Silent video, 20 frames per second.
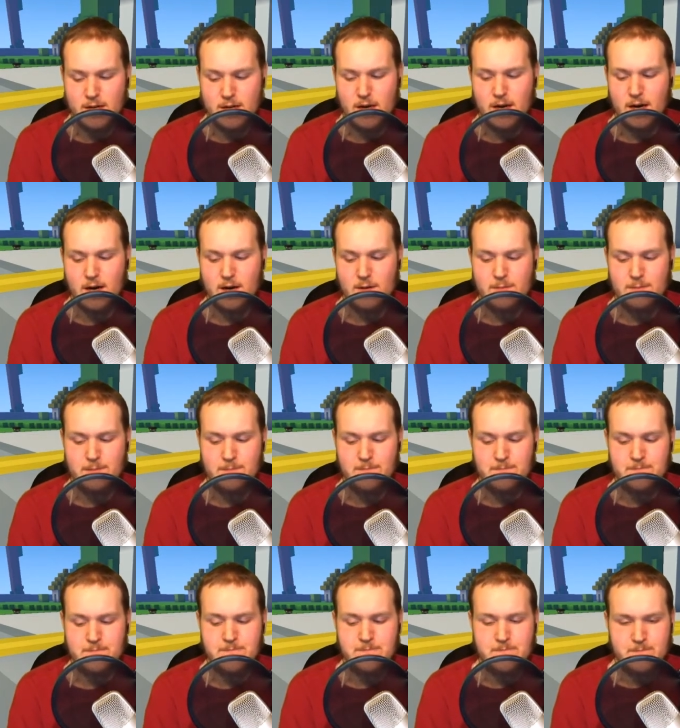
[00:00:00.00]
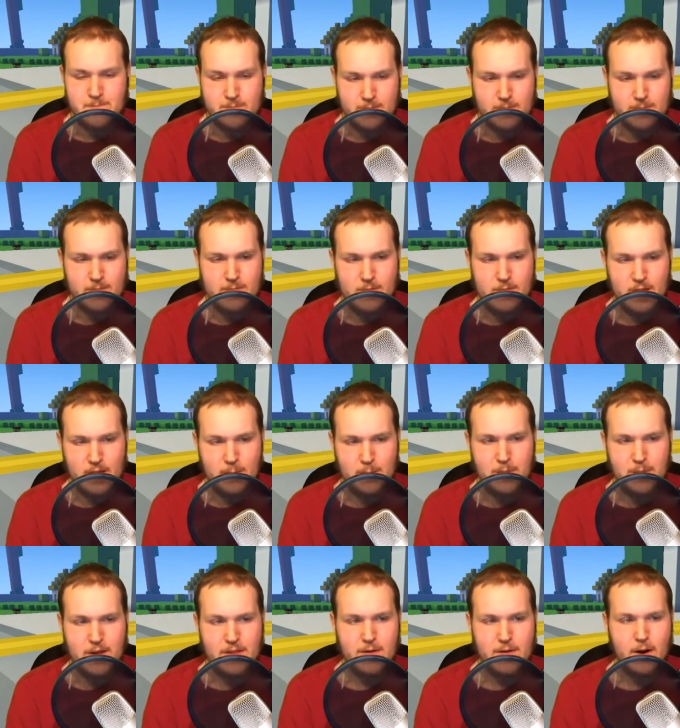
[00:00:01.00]
Um,
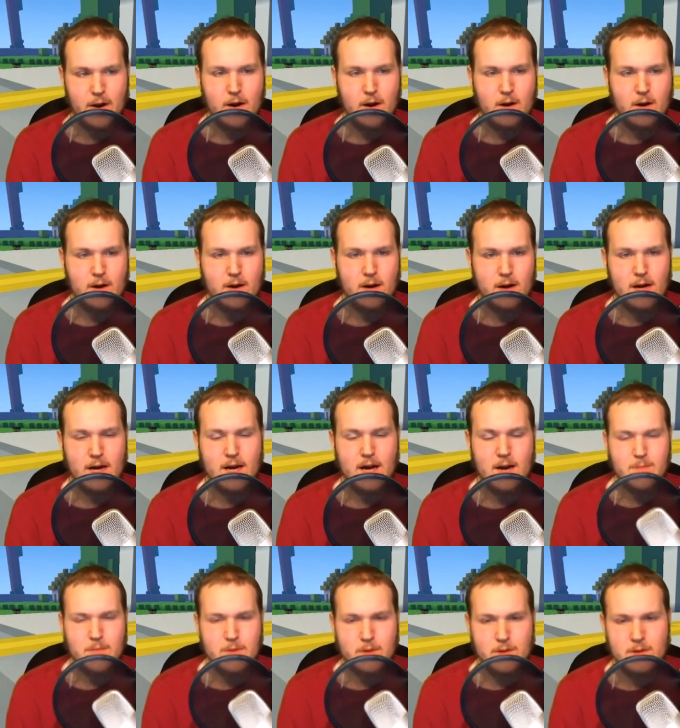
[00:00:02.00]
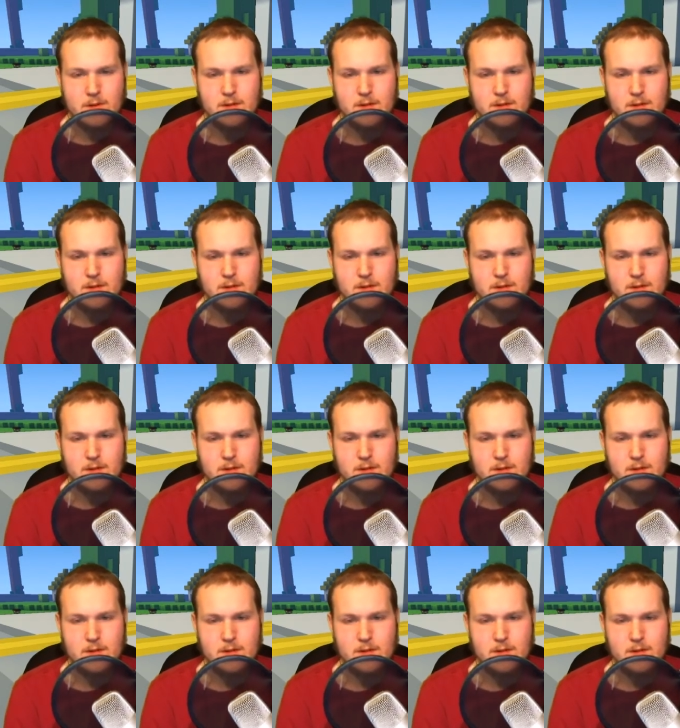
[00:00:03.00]
but there are a couple